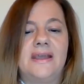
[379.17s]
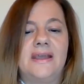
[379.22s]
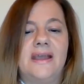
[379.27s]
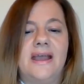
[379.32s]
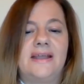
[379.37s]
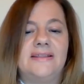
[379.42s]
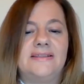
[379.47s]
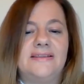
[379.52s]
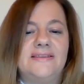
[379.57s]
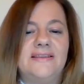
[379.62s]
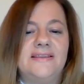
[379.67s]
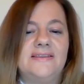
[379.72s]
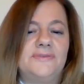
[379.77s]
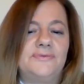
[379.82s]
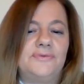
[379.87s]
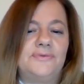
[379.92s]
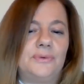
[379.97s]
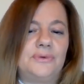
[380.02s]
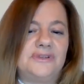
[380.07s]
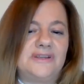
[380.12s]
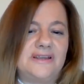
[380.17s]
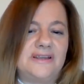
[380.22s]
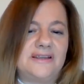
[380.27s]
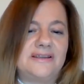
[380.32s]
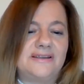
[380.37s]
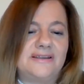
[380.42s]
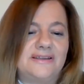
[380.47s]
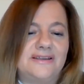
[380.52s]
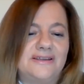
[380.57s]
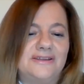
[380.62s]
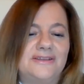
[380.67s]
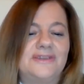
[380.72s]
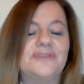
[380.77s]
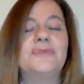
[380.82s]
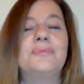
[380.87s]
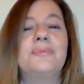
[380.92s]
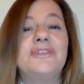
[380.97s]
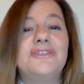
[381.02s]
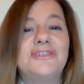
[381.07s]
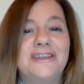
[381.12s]
And this is for the
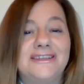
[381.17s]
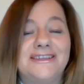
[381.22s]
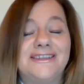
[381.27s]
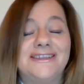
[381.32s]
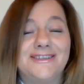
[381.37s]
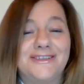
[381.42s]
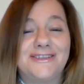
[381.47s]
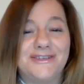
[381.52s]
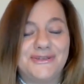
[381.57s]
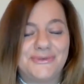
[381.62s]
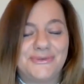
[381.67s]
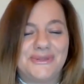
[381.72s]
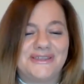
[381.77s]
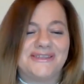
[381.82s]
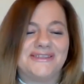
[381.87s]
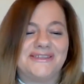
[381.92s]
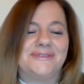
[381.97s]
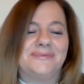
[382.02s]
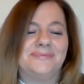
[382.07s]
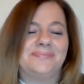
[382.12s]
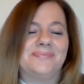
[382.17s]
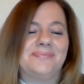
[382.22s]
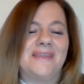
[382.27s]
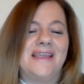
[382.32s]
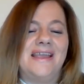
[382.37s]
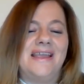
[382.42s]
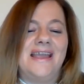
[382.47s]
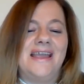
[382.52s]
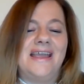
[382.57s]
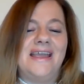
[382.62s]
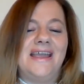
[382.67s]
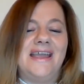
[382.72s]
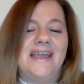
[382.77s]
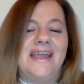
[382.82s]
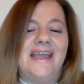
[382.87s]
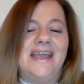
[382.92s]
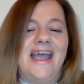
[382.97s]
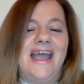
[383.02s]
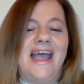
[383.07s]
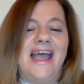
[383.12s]
special needs students.
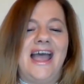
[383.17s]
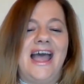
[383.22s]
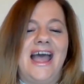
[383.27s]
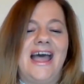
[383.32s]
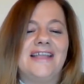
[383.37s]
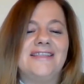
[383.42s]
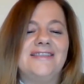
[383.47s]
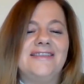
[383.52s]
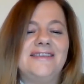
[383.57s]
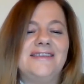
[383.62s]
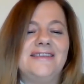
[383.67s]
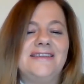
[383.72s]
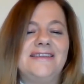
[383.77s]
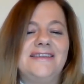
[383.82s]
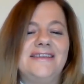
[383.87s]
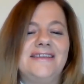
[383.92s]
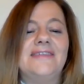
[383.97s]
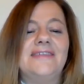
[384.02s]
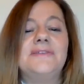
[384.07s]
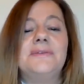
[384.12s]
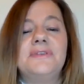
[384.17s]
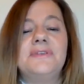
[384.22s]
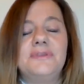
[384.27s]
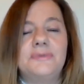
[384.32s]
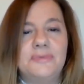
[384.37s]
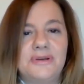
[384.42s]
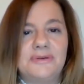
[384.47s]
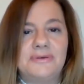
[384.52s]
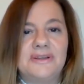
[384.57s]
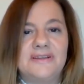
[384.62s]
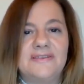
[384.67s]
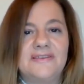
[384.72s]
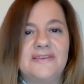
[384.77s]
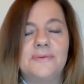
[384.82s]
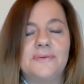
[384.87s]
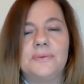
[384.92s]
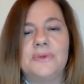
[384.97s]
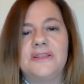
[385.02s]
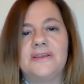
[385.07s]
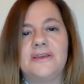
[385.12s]
And the other experience
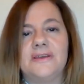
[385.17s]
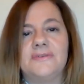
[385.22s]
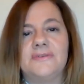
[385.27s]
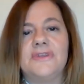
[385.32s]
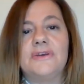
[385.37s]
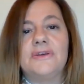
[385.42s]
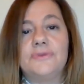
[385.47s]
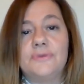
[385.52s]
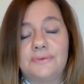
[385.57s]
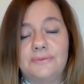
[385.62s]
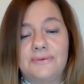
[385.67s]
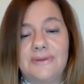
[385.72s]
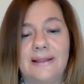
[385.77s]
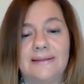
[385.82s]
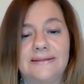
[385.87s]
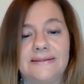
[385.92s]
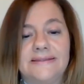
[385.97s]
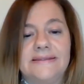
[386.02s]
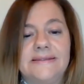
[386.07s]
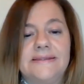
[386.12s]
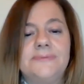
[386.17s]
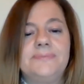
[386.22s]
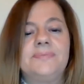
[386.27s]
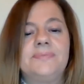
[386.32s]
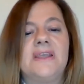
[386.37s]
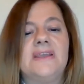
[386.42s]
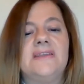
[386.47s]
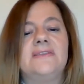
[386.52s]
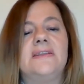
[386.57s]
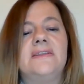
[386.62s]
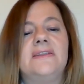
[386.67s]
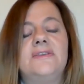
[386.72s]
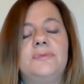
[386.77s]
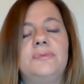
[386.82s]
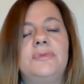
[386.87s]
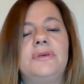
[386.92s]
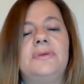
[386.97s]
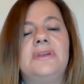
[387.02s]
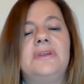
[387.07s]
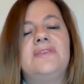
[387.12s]
with virtual reality is an
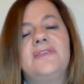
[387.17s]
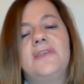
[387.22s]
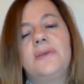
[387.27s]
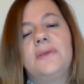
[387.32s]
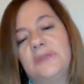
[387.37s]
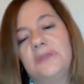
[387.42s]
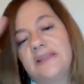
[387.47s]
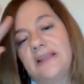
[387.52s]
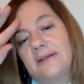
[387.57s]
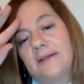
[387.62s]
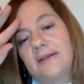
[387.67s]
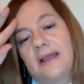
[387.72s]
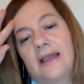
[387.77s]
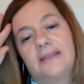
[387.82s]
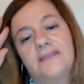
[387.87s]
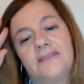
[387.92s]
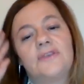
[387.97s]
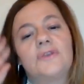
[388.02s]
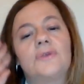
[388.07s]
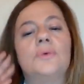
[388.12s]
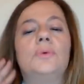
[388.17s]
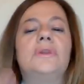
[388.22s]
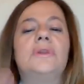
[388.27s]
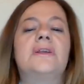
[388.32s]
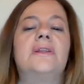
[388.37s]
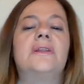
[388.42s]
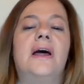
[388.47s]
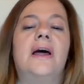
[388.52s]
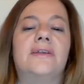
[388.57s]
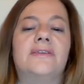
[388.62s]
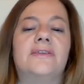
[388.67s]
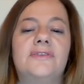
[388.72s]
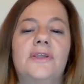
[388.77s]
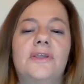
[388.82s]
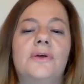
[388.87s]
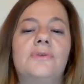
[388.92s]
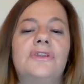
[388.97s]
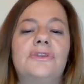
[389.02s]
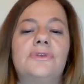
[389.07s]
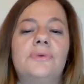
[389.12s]
experience with a high school class
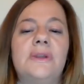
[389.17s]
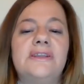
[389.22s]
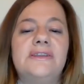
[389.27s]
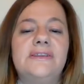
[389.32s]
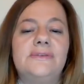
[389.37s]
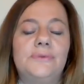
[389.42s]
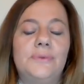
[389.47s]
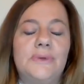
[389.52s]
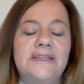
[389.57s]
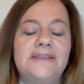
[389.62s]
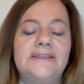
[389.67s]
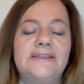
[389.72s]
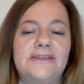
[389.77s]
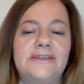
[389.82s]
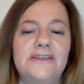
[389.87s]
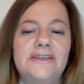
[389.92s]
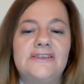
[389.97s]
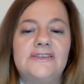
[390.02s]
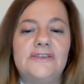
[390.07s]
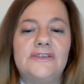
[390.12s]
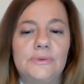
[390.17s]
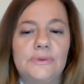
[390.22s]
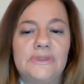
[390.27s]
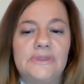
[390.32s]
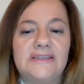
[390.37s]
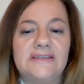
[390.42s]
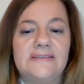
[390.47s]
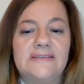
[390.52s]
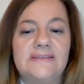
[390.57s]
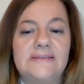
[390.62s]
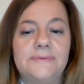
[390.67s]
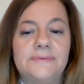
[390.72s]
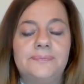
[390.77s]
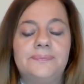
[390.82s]
of 23 students